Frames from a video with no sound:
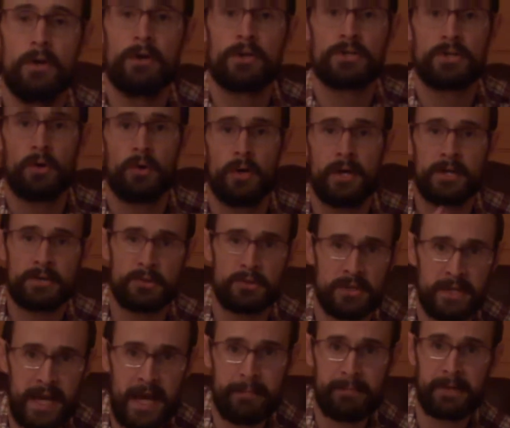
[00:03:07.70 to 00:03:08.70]
So here's what's
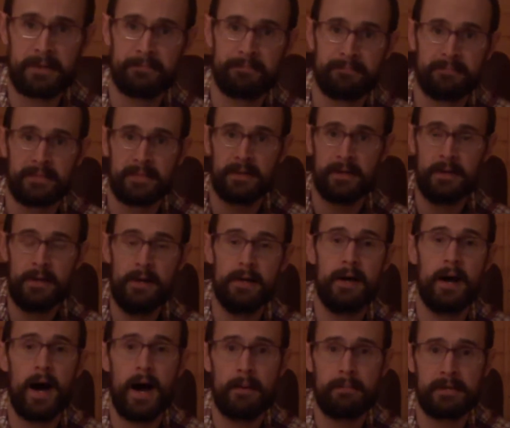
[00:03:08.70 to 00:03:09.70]
going to happen.
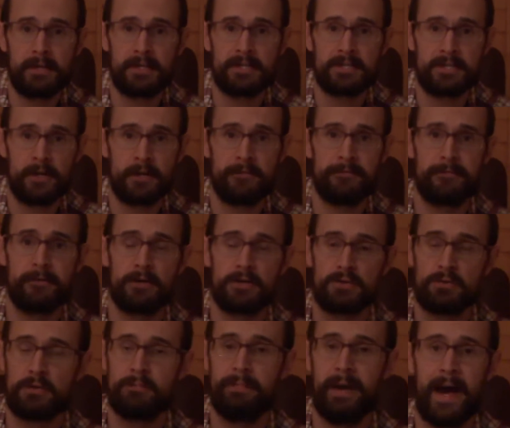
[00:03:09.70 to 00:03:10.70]
I'm going to start
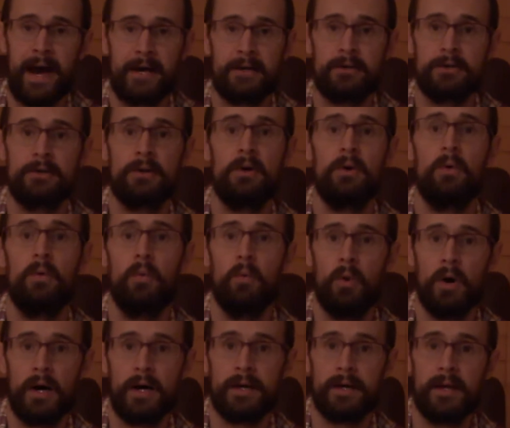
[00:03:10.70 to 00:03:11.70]
first with pattern
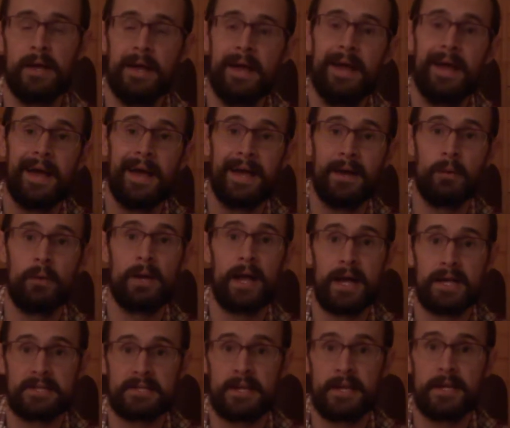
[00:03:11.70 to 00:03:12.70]
1, and when
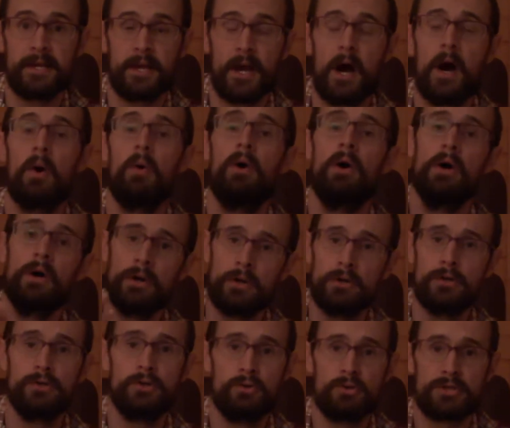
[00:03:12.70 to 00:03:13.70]
I say go,
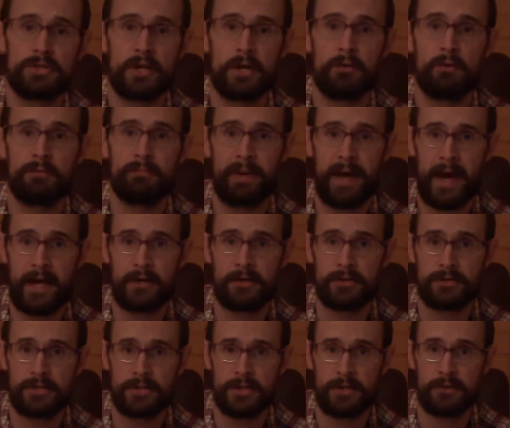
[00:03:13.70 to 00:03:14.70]
you start with
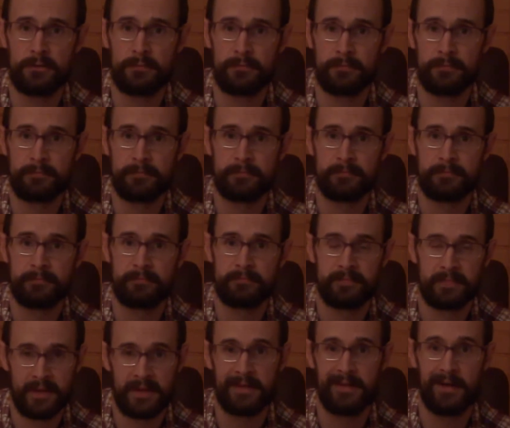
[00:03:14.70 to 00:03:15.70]
pattern 2.
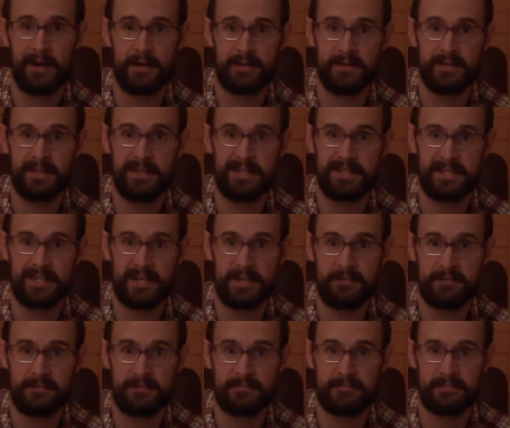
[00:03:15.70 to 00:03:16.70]
Easy
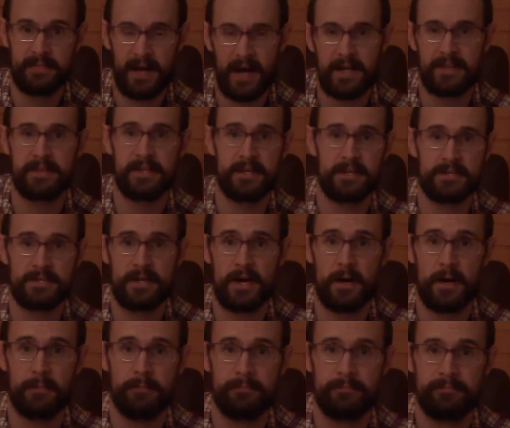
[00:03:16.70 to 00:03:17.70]
enough? I think
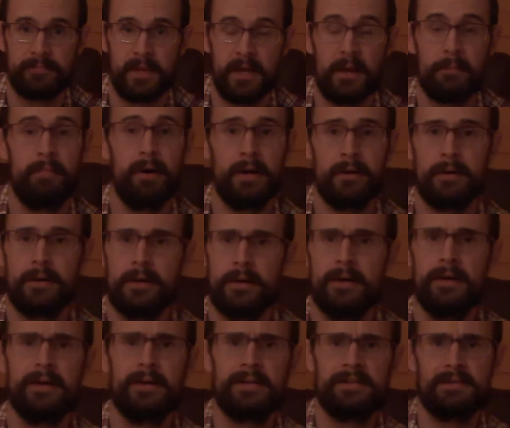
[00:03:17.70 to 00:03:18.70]
so. But
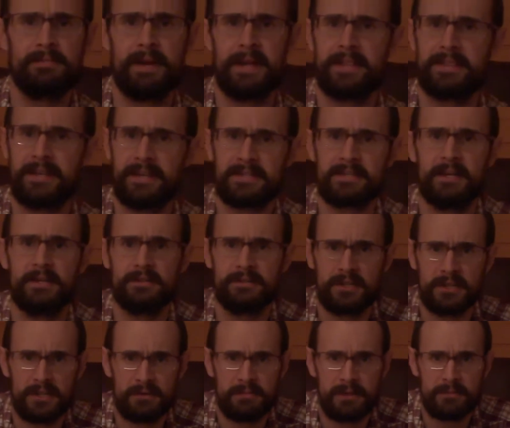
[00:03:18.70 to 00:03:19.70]
to make things a
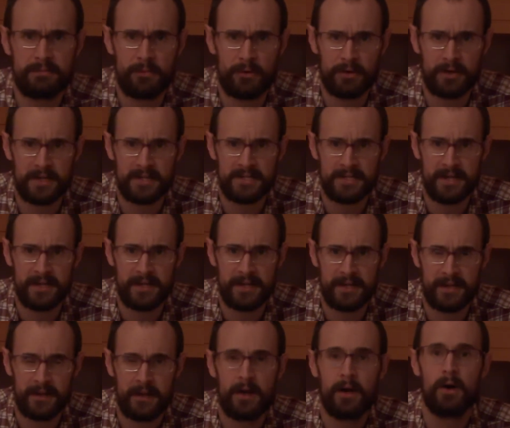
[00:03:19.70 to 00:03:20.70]
little bit more
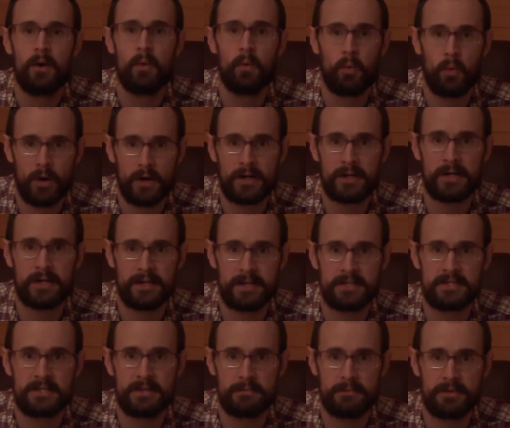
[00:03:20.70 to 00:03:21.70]
exciting, we're going to need
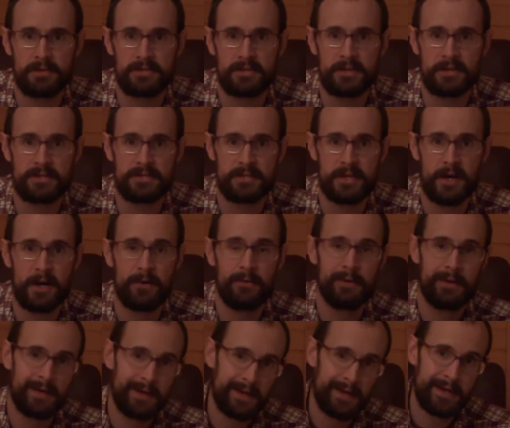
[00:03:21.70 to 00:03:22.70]
some music. So
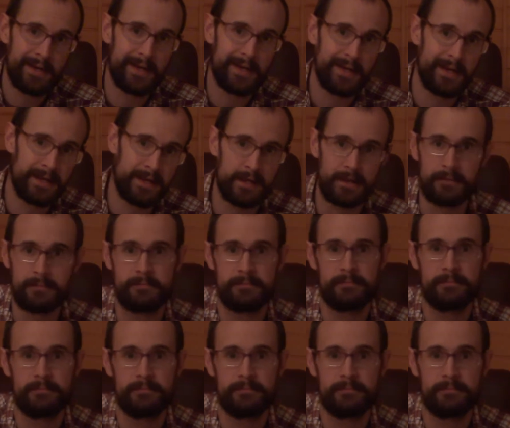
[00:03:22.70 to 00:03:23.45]
hit it.